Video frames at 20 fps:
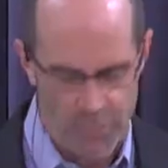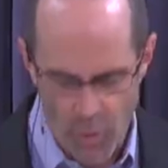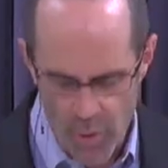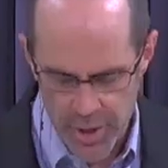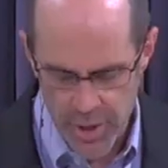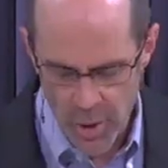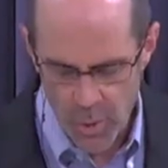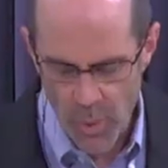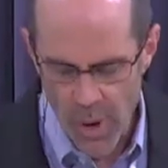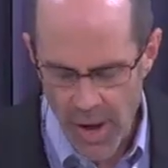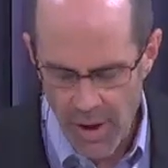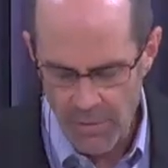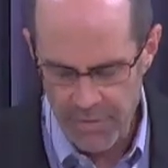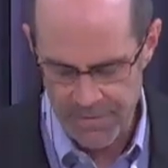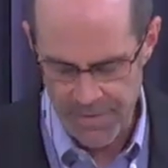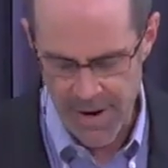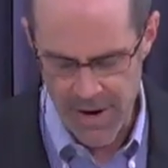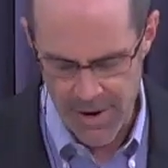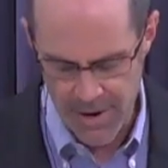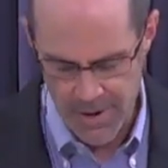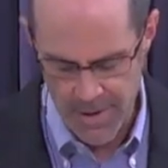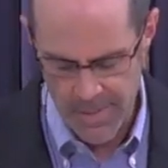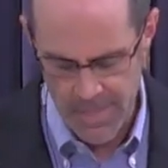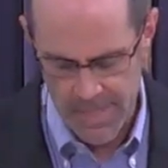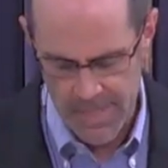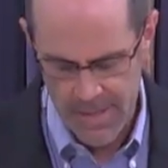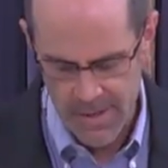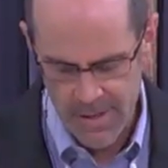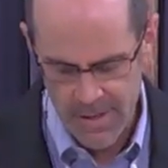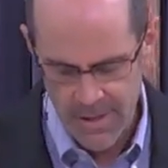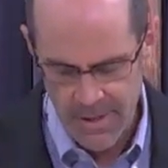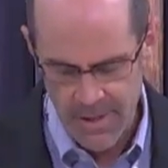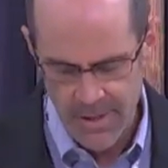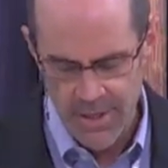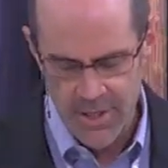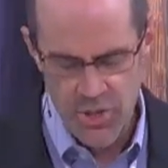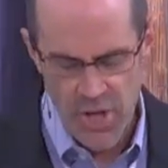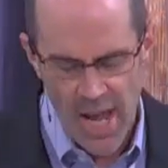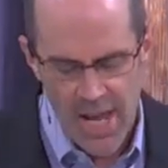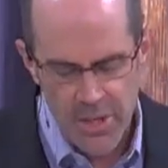your welfare.
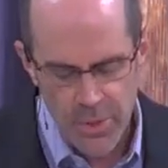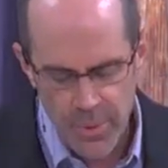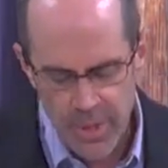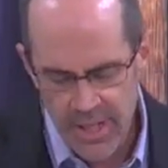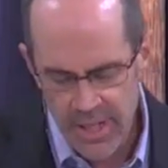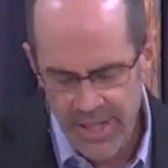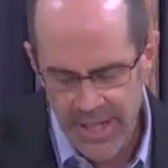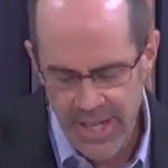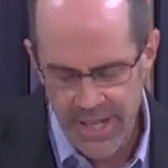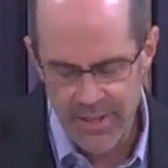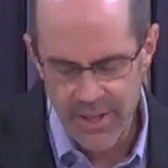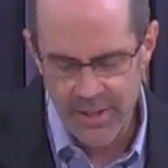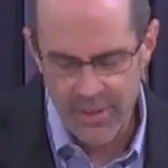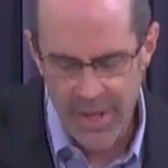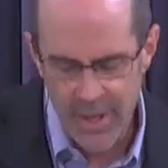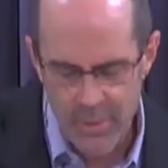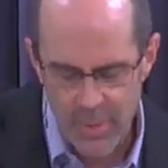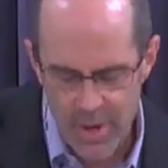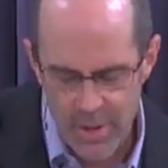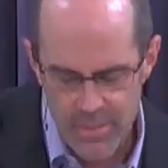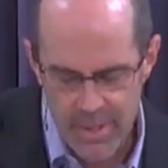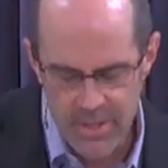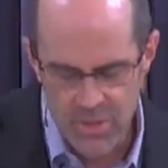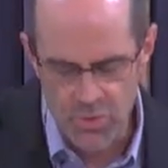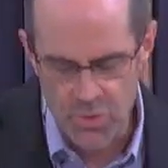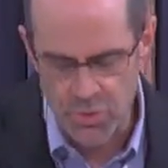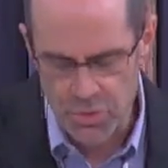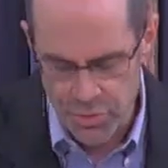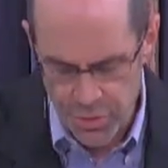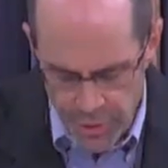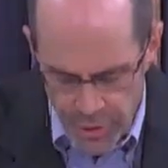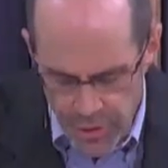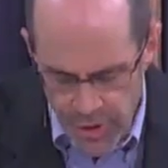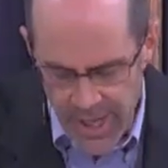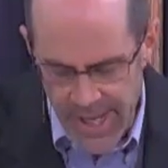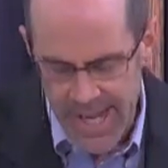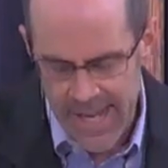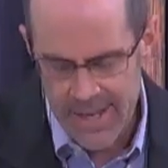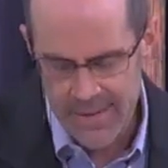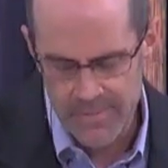Genuinely, the Greek word means
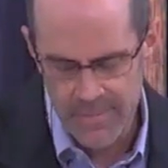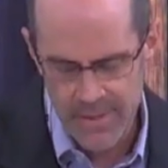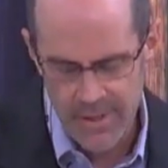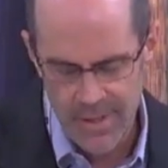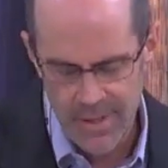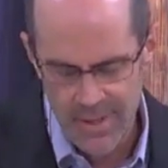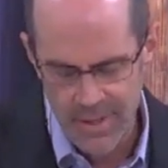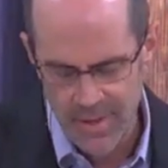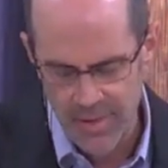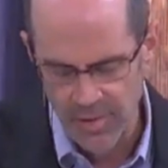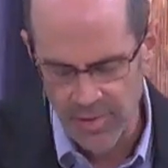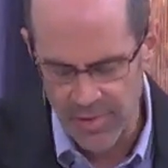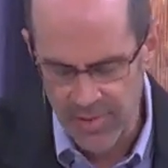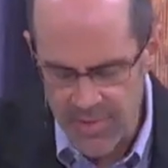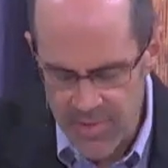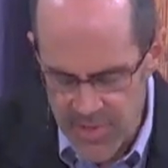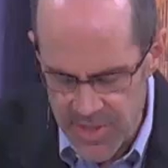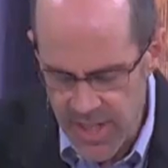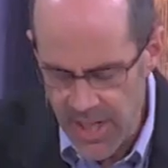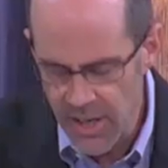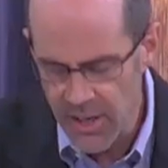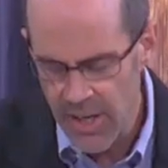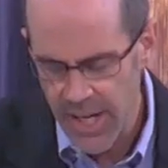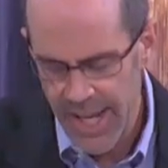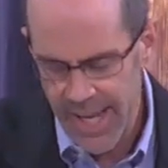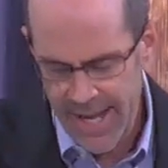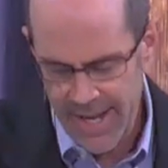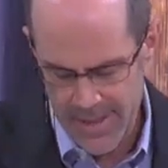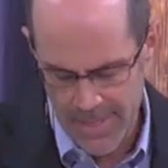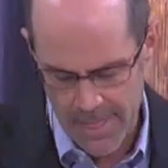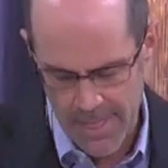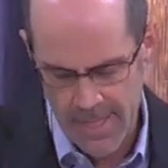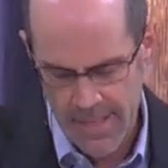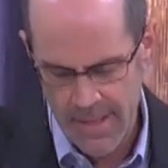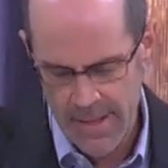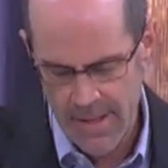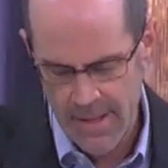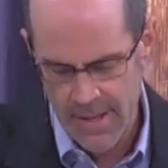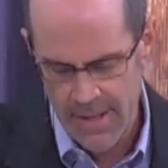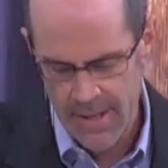truly, sincerely.
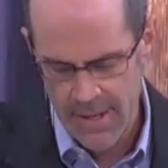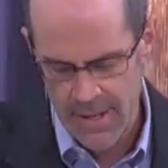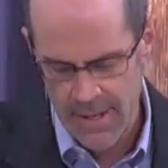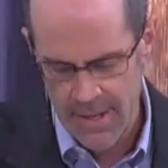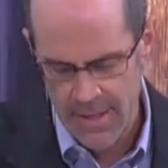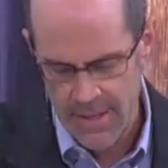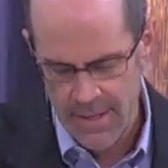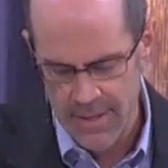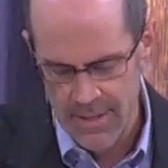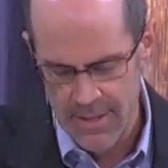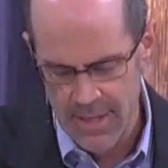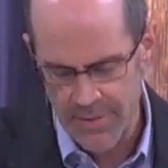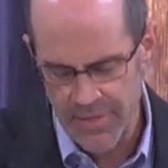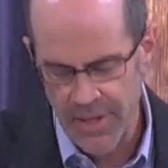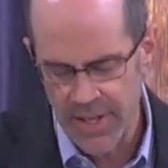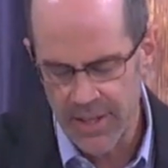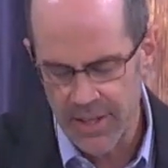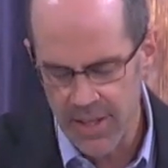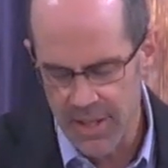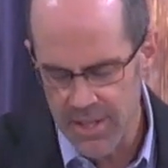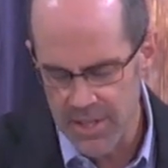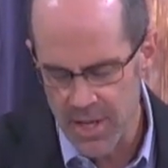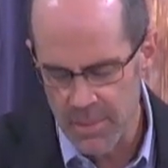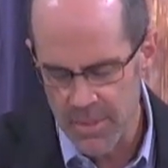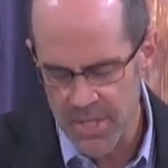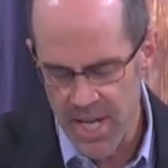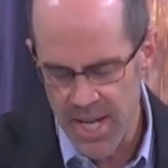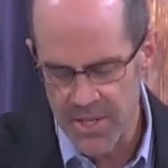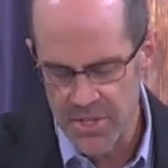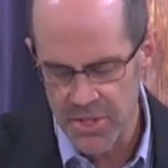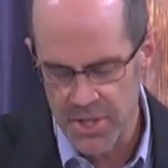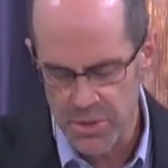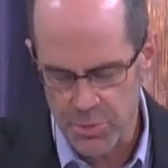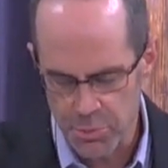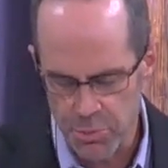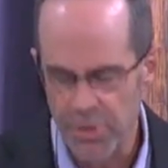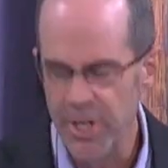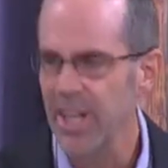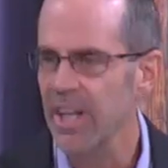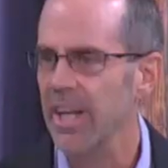I think a good interpretation is
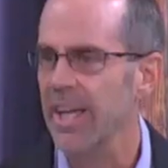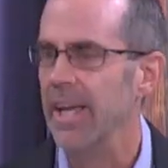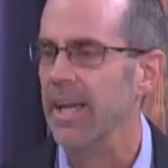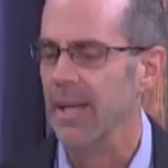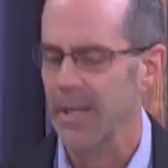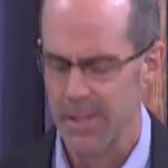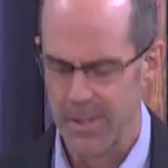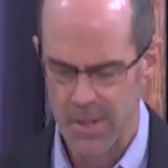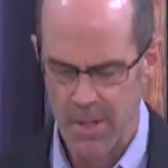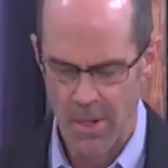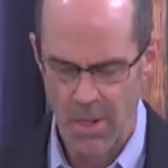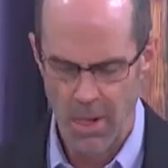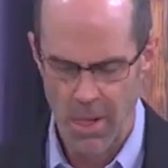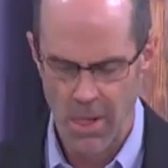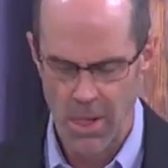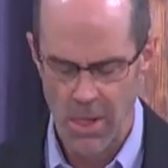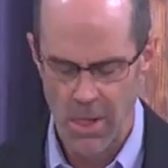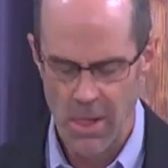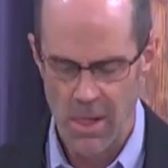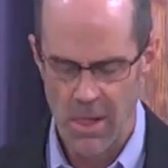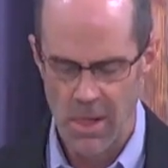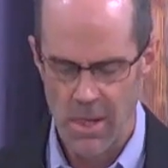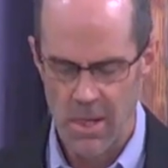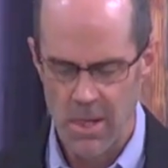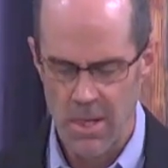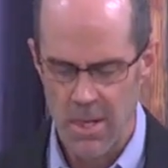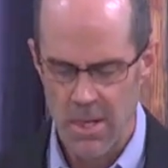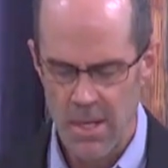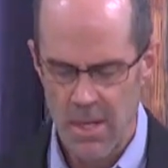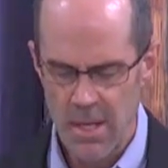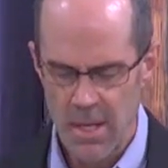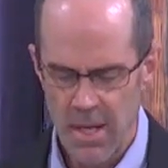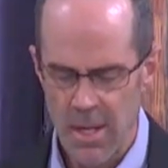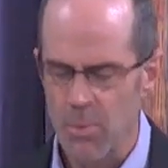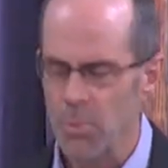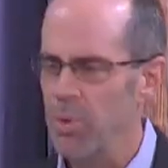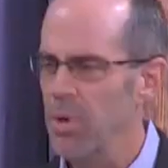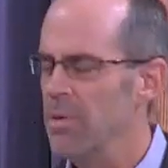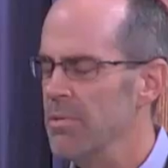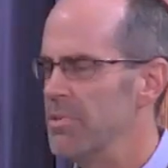really. It
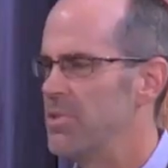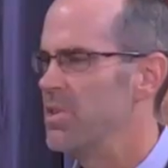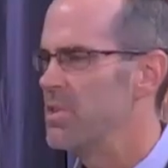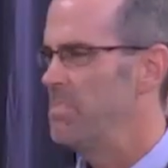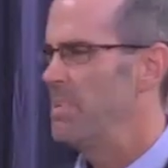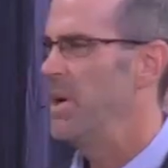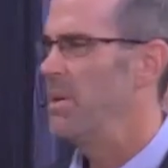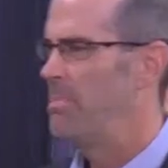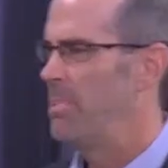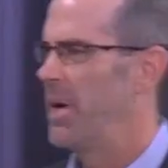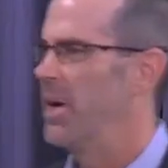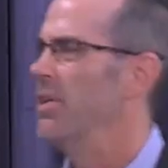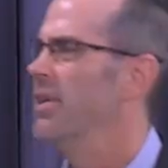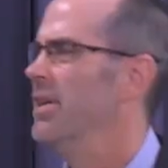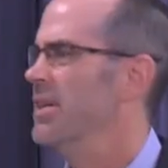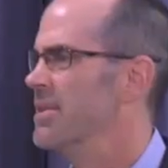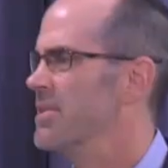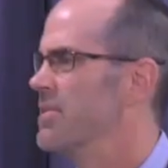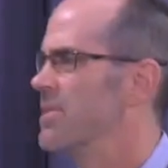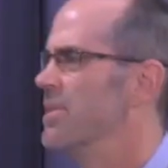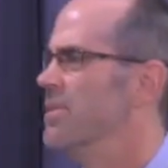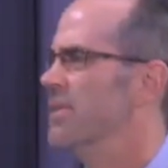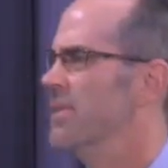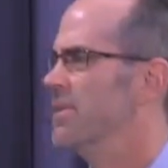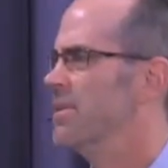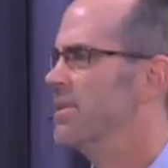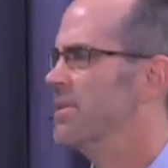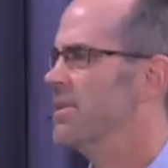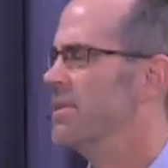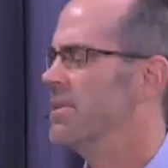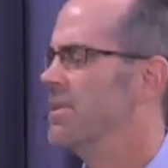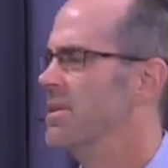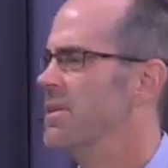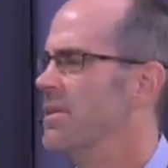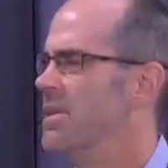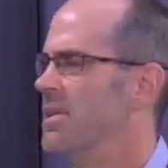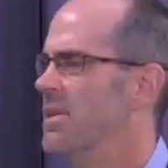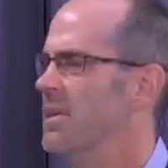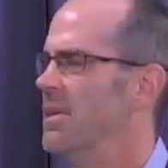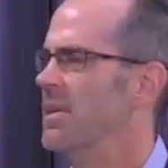won't just be appearance.
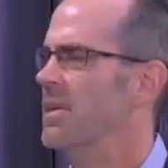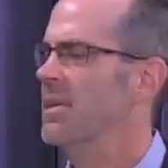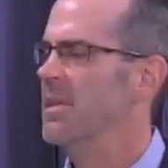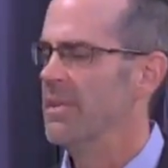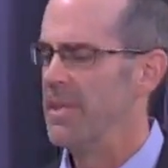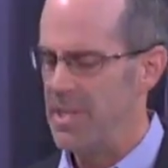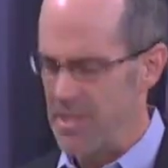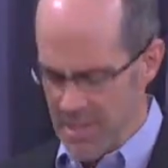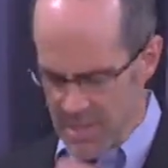This